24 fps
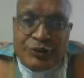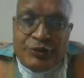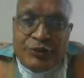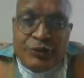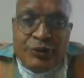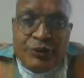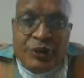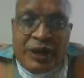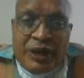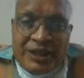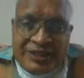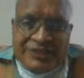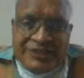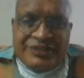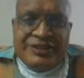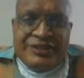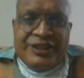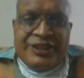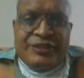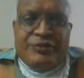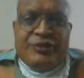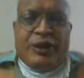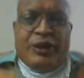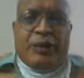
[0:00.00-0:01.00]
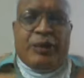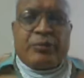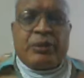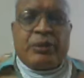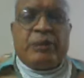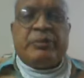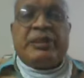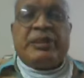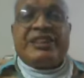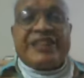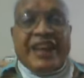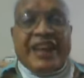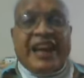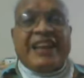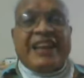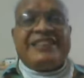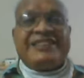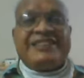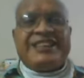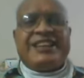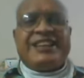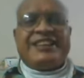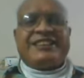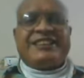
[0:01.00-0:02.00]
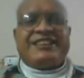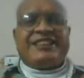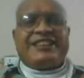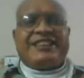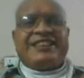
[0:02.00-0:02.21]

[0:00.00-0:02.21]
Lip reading: if you understand formula and make right